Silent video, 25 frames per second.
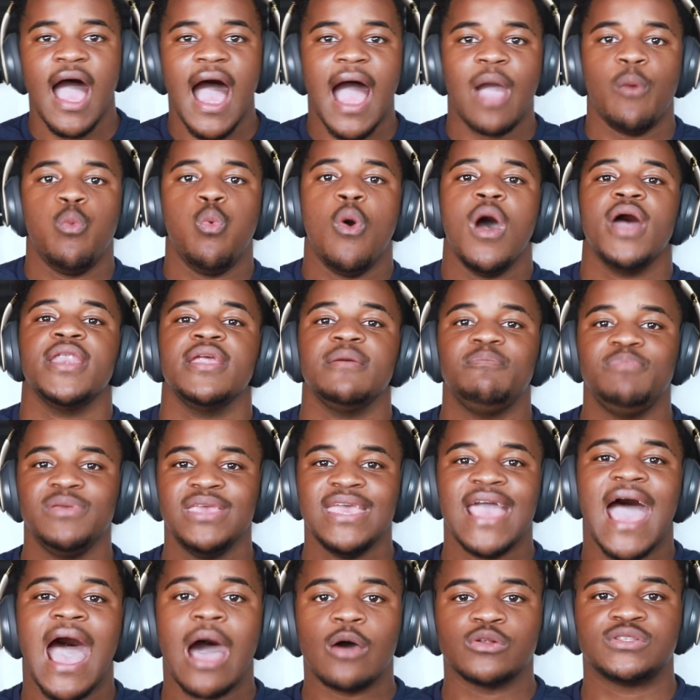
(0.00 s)
I want to
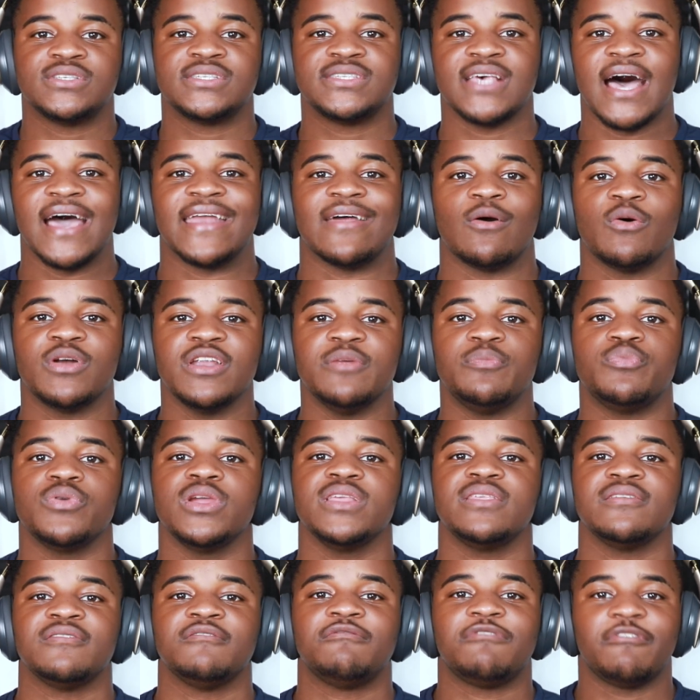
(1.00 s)
be outside. I want to
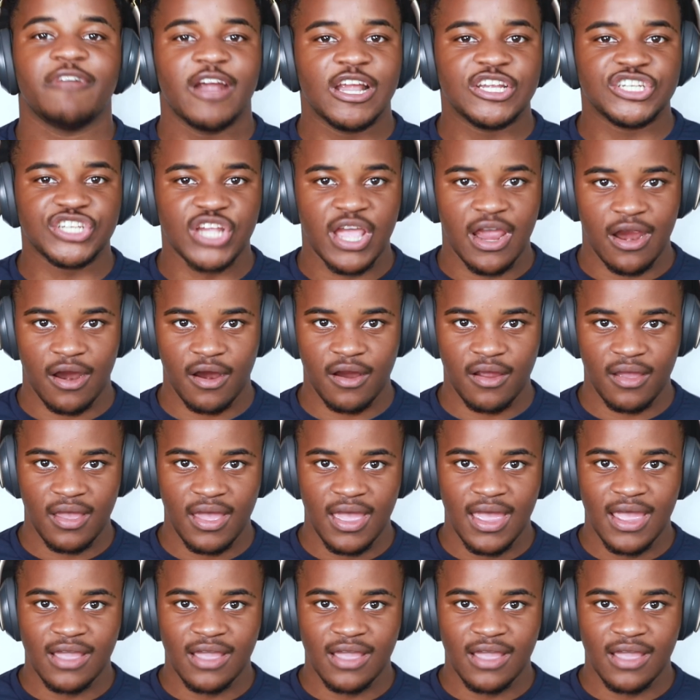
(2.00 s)
breathe in fresh air.